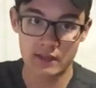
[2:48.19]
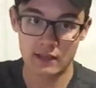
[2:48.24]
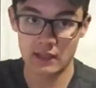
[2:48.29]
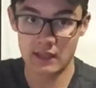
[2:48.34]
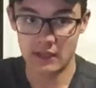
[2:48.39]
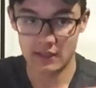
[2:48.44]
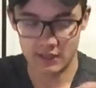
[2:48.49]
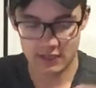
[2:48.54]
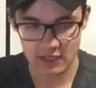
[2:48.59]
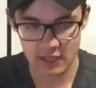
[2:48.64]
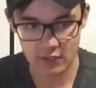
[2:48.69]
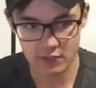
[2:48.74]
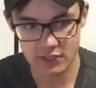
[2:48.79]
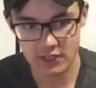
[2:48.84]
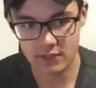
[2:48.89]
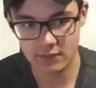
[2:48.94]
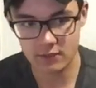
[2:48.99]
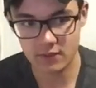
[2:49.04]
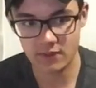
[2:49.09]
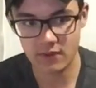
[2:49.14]
The cells
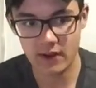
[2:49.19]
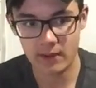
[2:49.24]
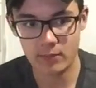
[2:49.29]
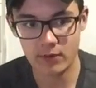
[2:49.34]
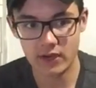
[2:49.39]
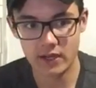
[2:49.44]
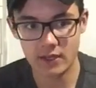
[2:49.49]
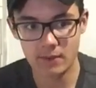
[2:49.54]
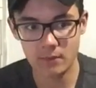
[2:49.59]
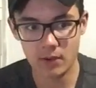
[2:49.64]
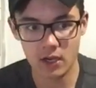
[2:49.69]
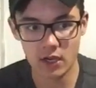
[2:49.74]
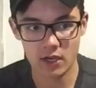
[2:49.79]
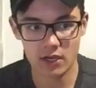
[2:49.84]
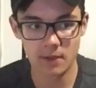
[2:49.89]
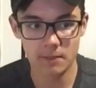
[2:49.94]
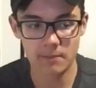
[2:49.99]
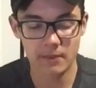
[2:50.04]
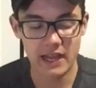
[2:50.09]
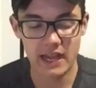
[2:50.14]
and the vibranium
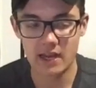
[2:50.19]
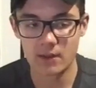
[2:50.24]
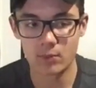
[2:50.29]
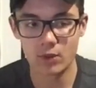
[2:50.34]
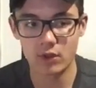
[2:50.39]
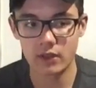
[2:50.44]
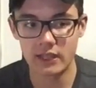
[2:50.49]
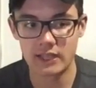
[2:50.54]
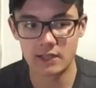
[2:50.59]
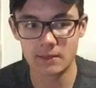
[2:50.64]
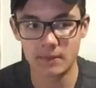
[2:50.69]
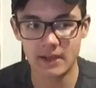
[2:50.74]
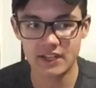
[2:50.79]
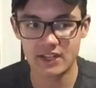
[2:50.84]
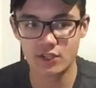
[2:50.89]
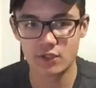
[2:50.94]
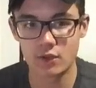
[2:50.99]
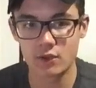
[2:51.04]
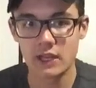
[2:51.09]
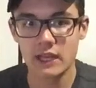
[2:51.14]
are compatible, and the
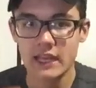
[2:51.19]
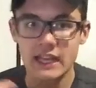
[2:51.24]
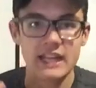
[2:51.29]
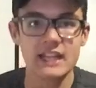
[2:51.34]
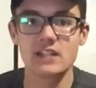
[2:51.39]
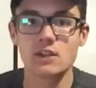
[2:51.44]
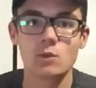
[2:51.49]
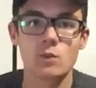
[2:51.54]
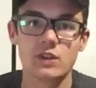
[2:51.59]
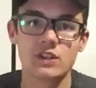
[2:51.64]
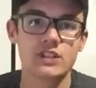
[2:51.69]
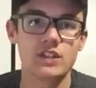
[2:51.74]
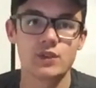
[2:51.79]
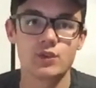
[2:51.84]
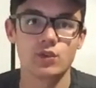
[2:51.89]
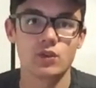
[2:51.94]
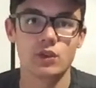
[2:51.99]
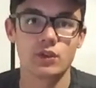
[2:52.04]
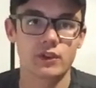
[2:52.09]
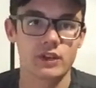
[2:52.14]
Mind Stone, it's in one
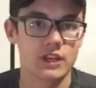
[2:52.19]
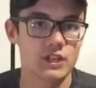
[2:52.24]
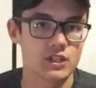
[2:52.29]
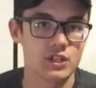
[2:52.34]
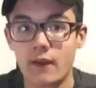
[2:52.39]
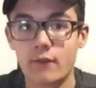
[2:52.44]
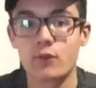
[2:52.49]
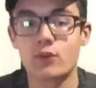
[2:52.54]
central location.